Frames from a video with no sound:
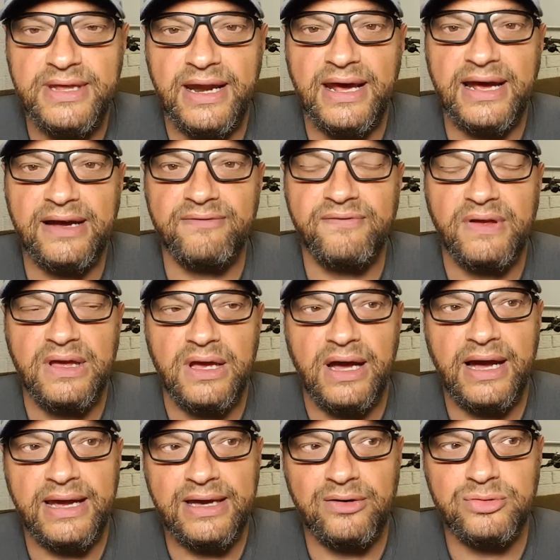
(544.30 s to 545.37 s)
that I have,
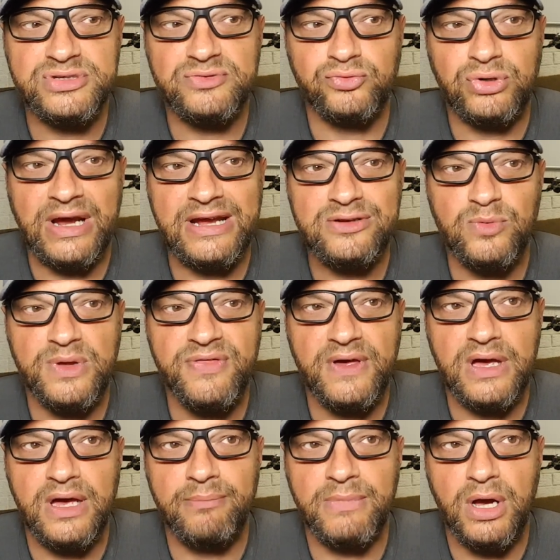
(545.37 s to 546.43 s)
I always ride with
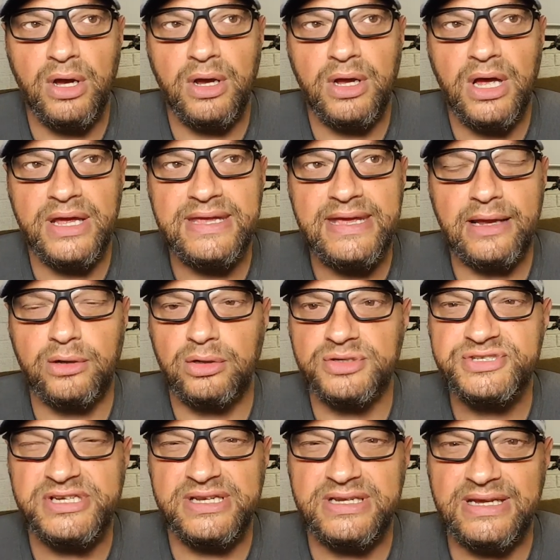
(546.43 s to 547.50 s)
um, a, a, yellow
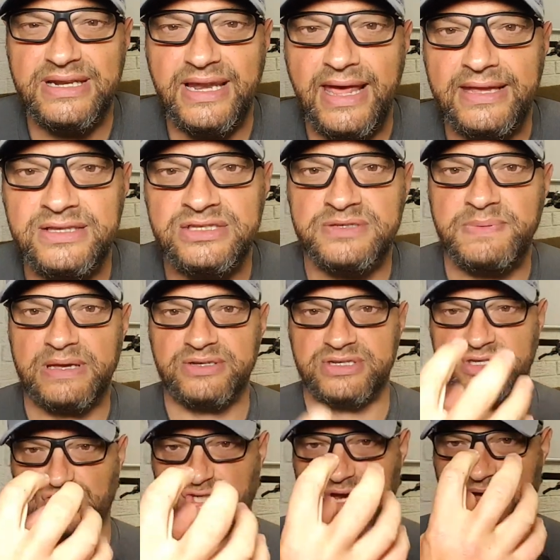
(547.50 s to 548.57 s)
tinted lens because
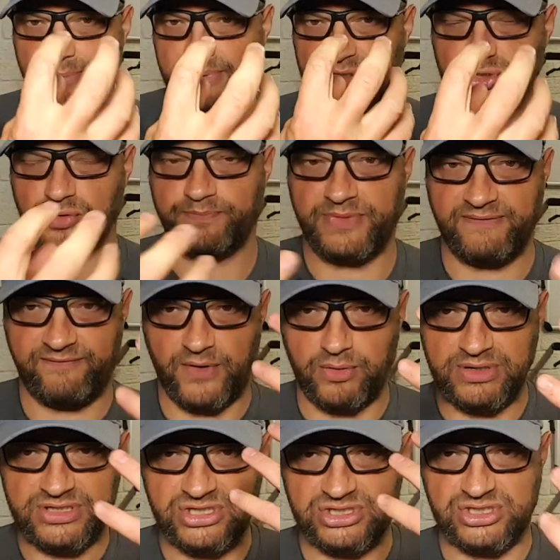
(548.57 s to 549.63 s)
it sharpens up the
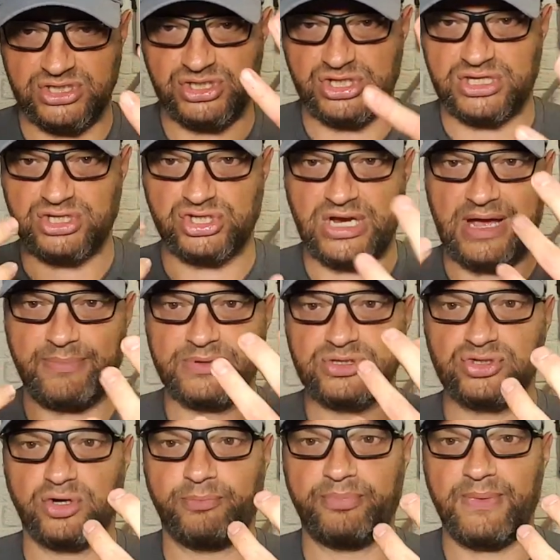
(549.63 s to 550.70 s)
forest, just it
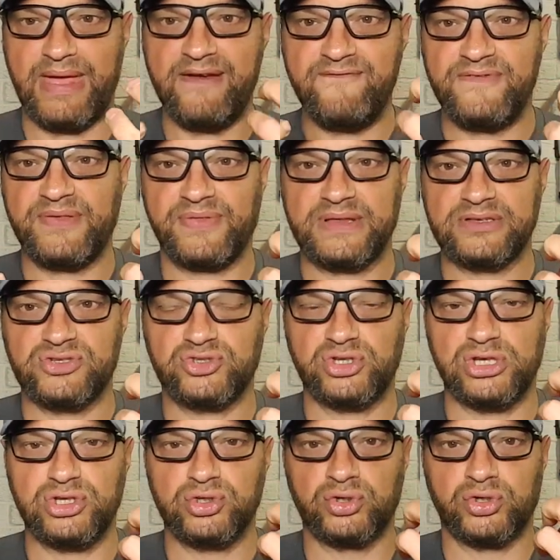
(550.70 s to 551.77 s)
sharpens up everything so
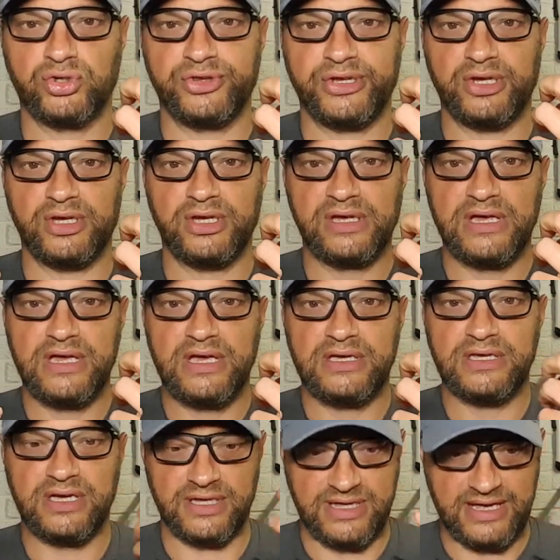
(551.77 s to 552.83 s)
you know that
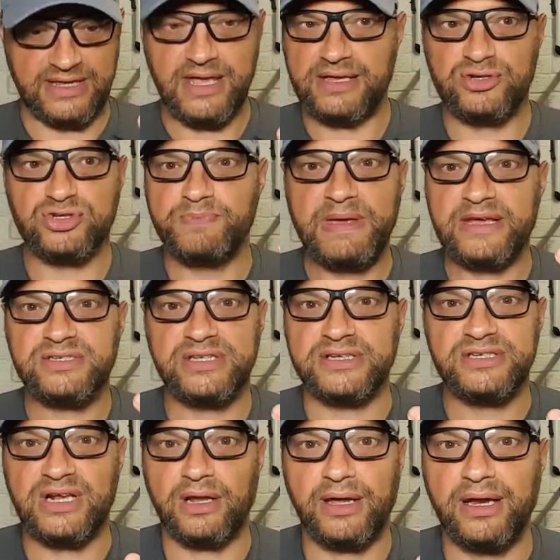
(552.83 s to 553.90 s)
you can, it, it just makes
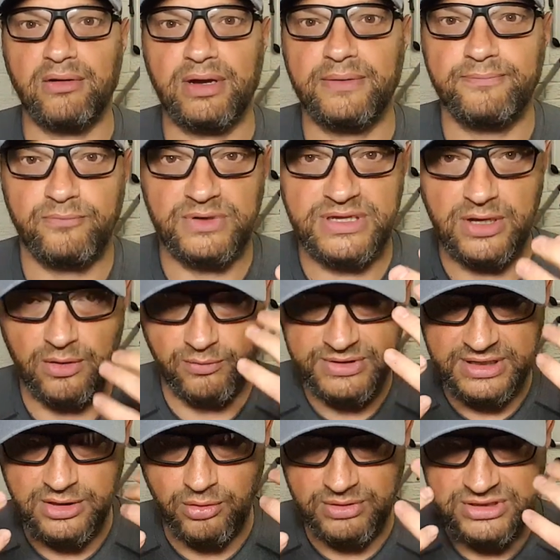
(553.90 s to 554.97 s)
things clearer with the
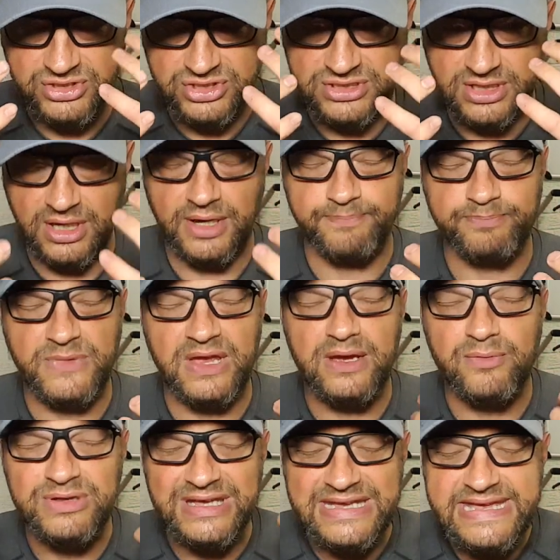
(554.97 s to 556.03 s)
with an orange uh,
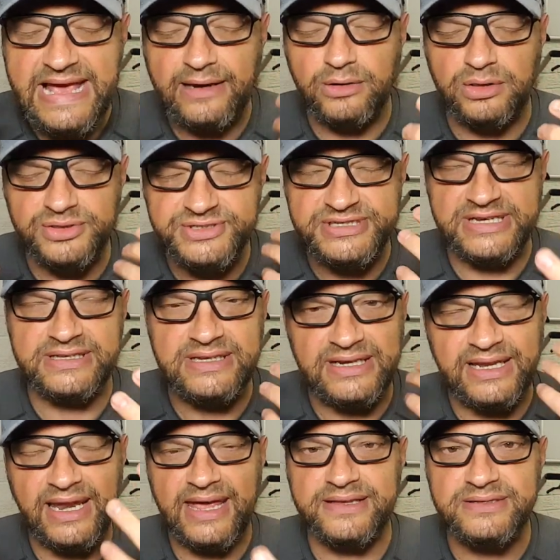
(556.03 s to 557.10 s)
with a yellow
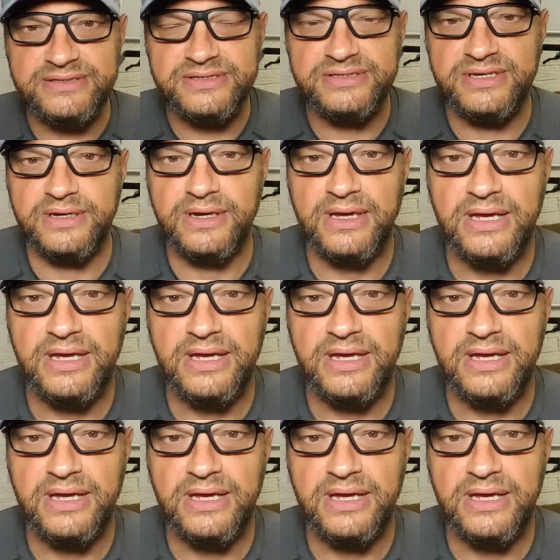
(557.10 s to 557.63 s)
tinted lens.